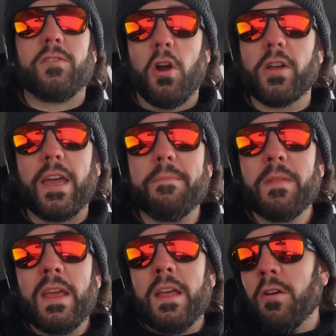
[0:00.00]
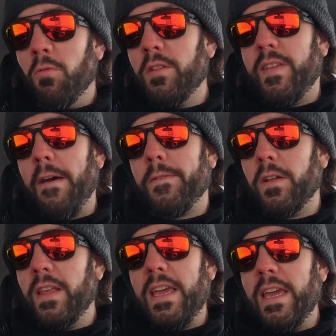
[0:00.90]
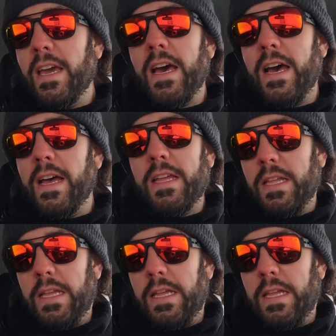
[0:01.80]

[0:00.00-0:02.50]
target would definitely uh,